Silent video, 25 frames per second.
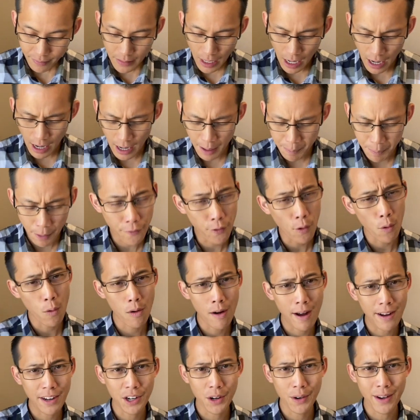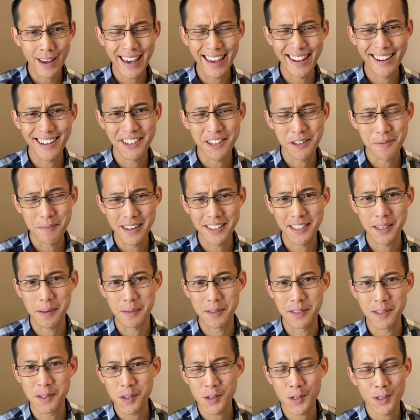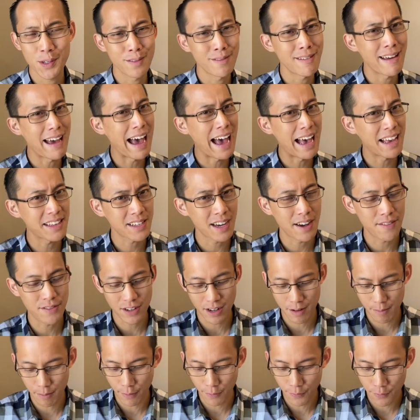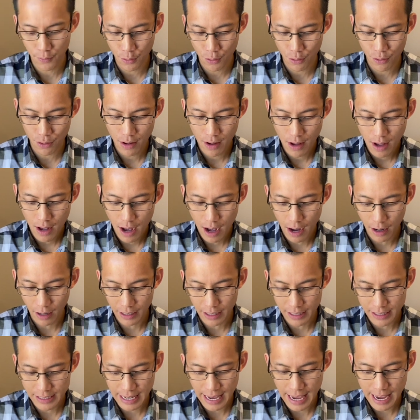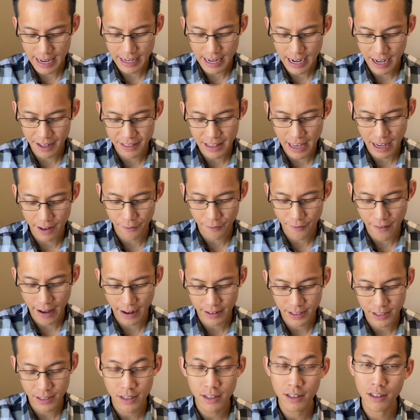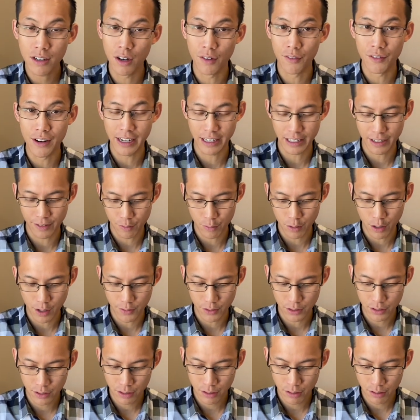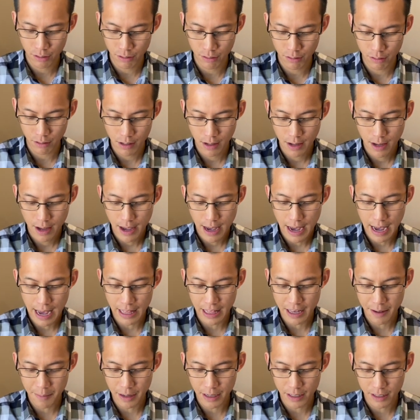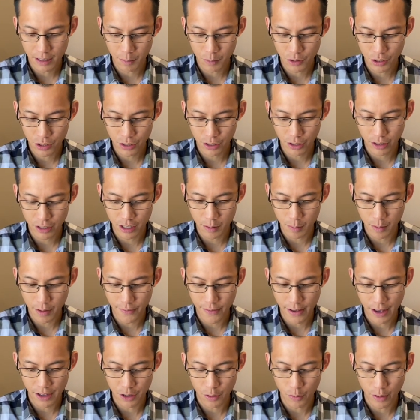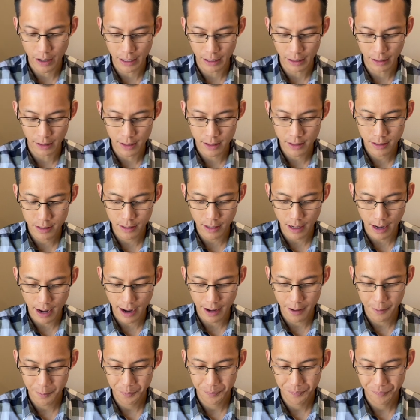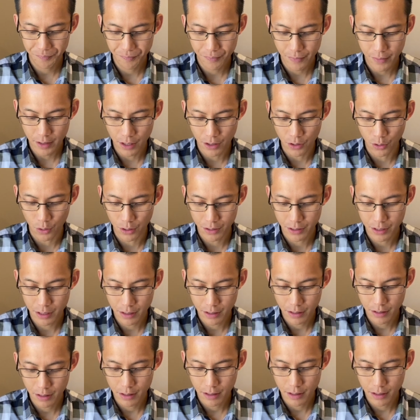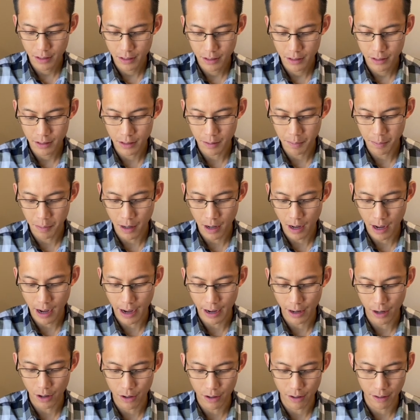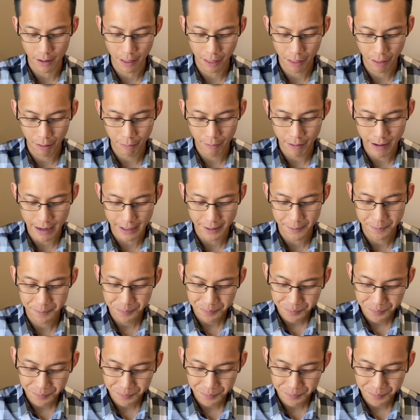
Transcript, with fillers: Uh, before I go ahead and do my substitution, as I've done before, I'm going to take out that factor of negative 1 over 2, and that means I'm just going to be evaluating this guy, naught to pi on 3.